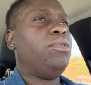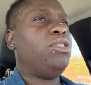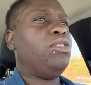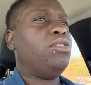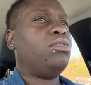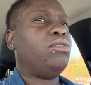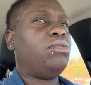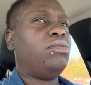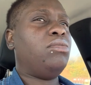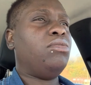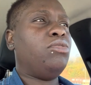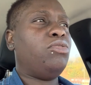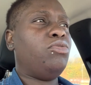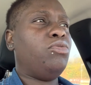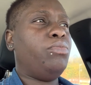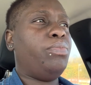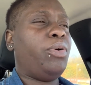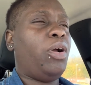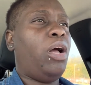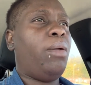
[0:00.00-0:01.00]
just going to
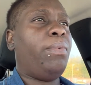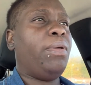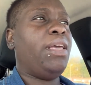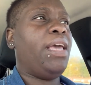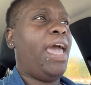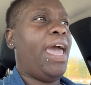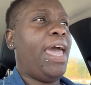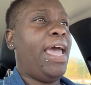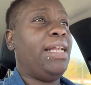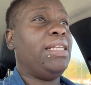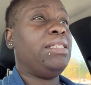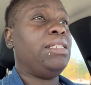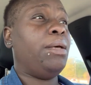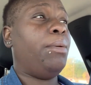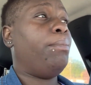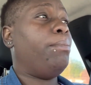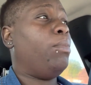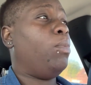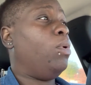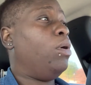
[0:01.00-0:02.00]
probably add
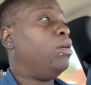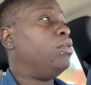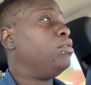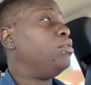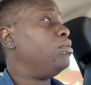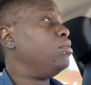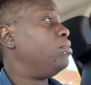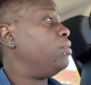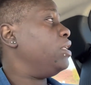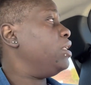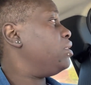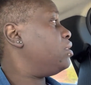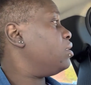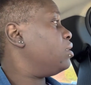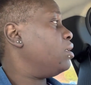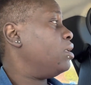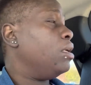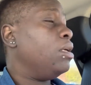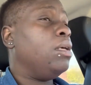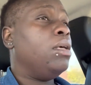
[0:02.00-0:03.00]
some more to it.
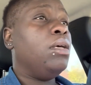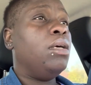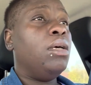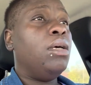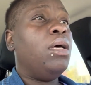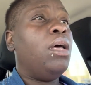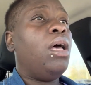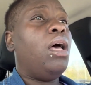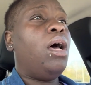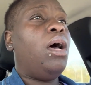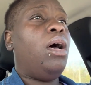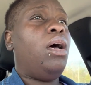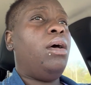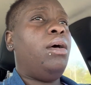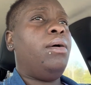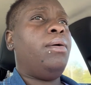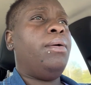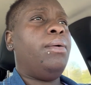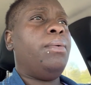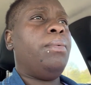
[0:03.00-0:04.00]

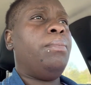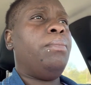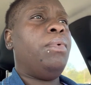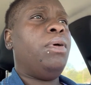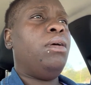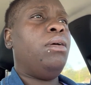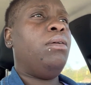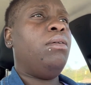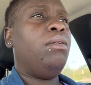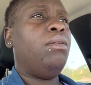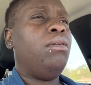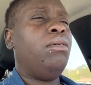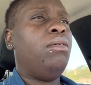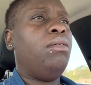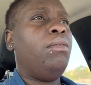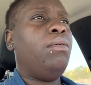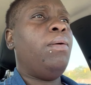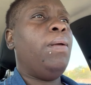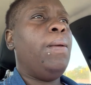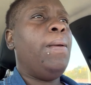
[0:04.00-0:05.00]

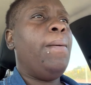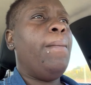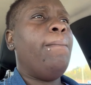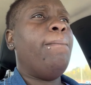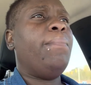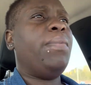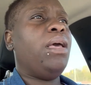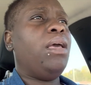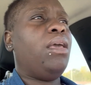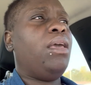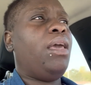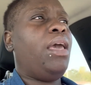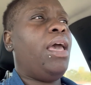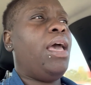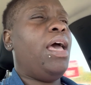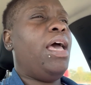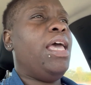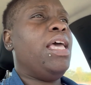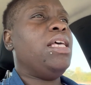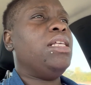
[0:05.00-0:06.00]
But
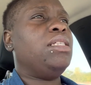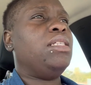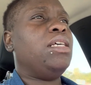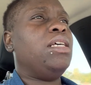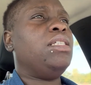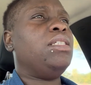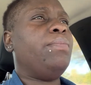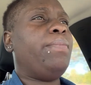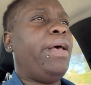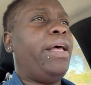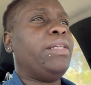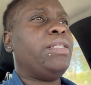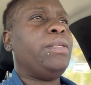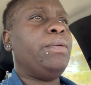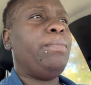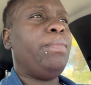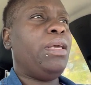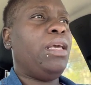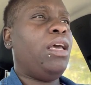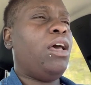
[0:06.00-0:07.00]
yeah, it's about to
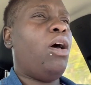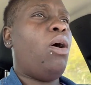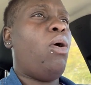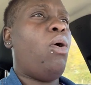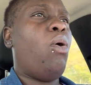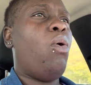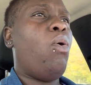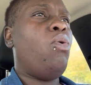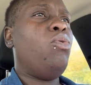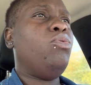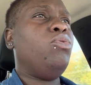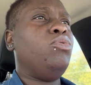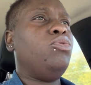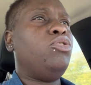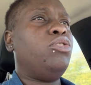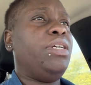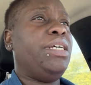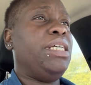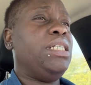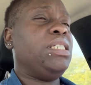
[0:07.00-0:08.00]
be a whole new
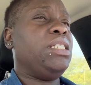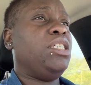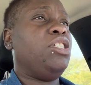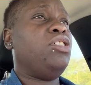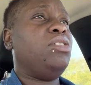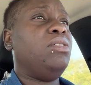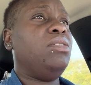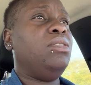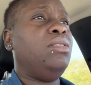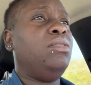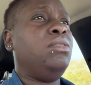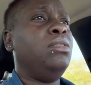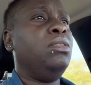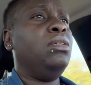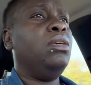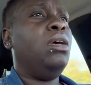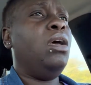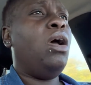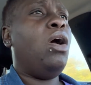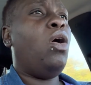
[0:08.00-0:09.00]
transition
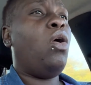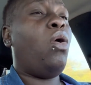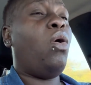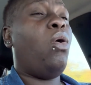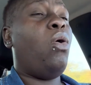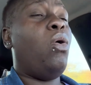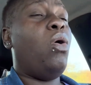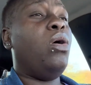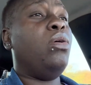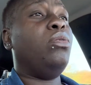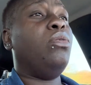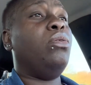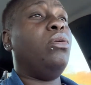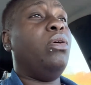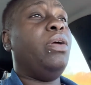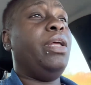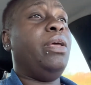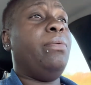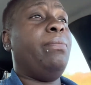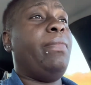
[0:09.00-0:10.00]
going
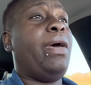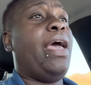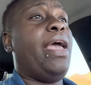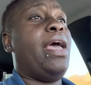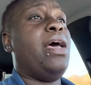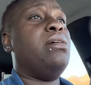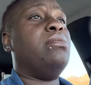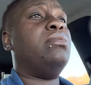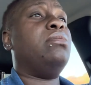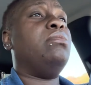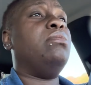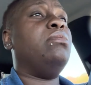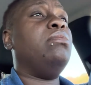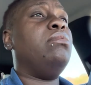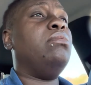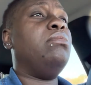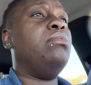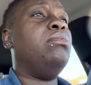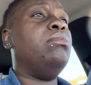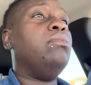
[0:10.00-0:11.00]
on in my
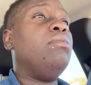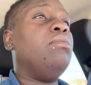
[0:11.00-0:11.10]
household.